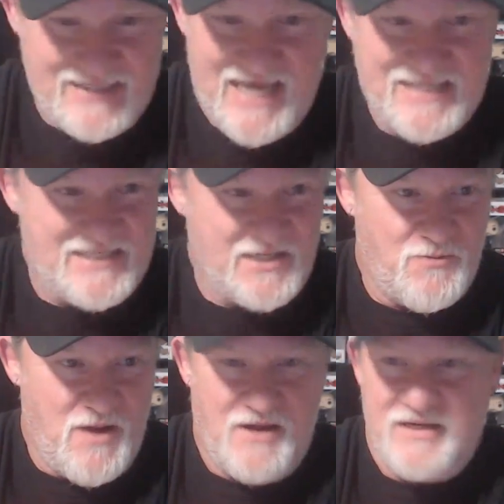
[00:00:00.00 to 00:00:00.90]
dancing
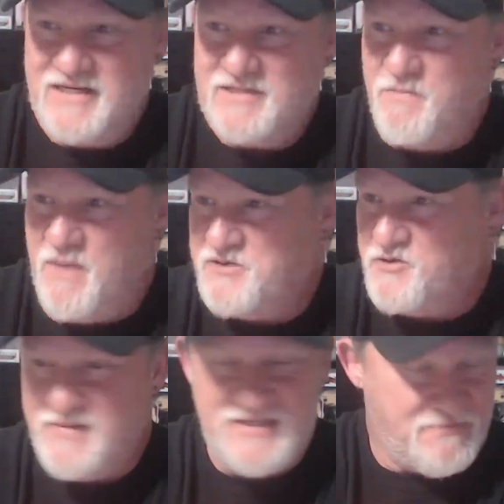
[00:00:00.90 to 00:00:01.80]
around in his
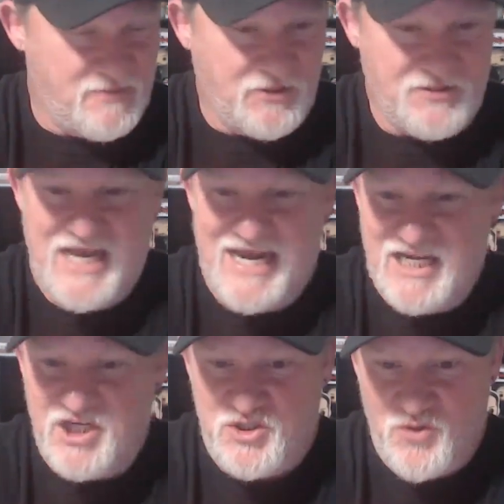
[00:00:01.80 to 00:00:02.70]
bedroom in some little
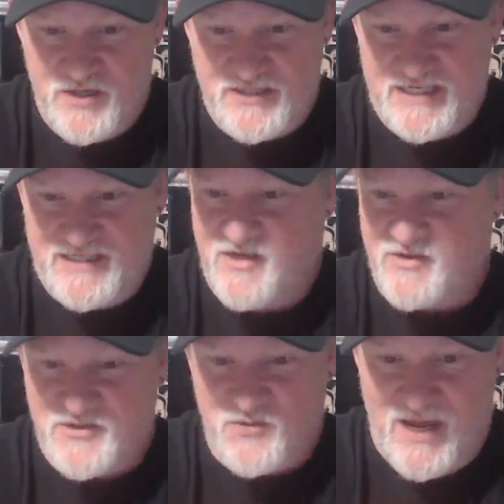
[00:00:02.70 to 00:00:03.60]
tiny shorts and he's all
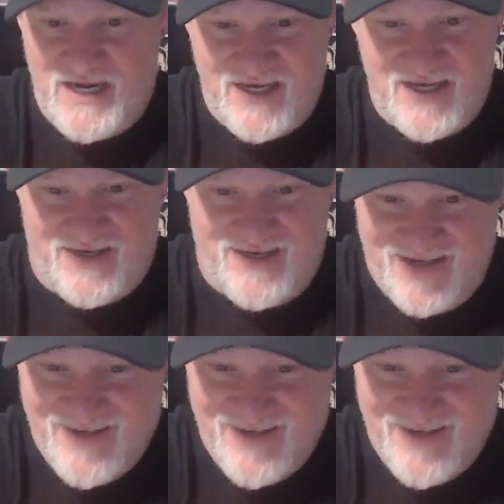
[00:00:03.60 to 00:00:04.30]
sweaty and